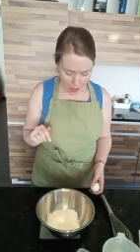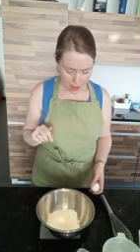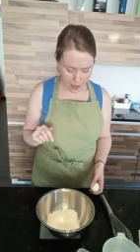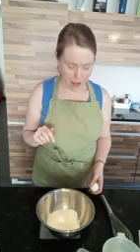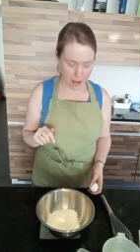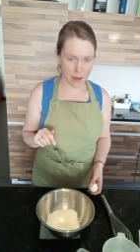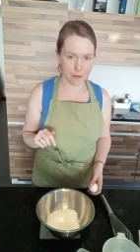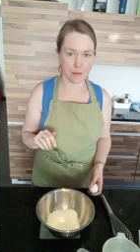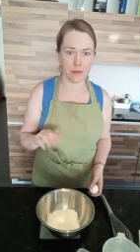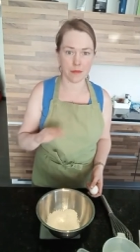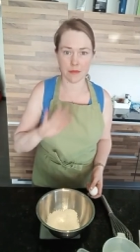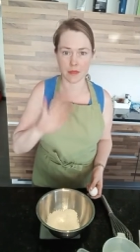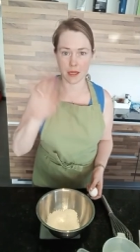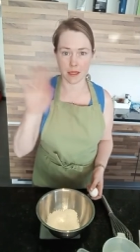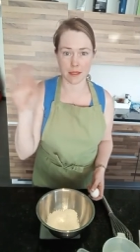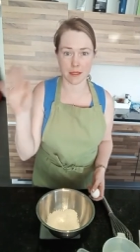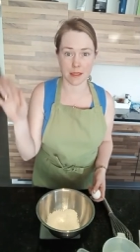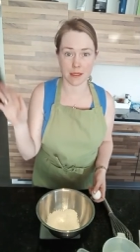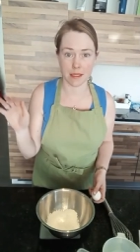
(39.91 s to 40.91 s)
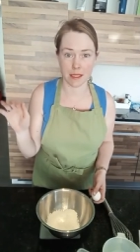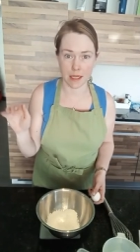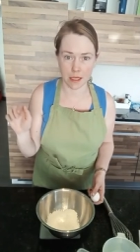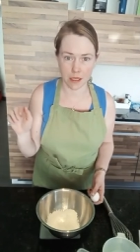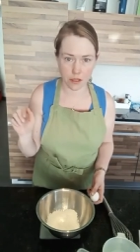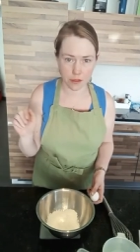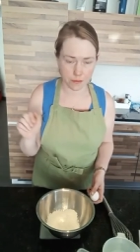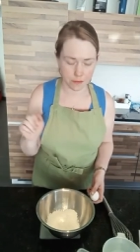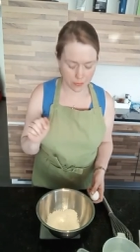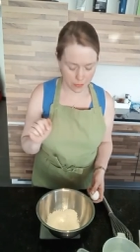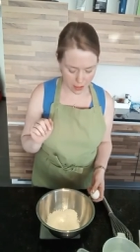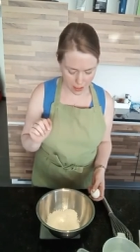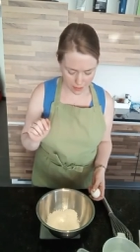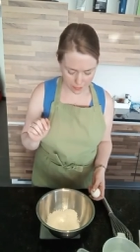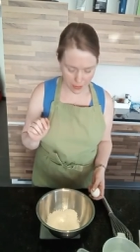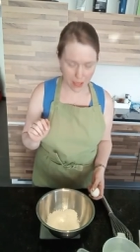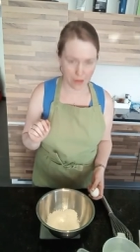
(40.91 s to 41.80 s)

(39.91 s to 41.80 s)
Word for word: Um, nice to see you. Um,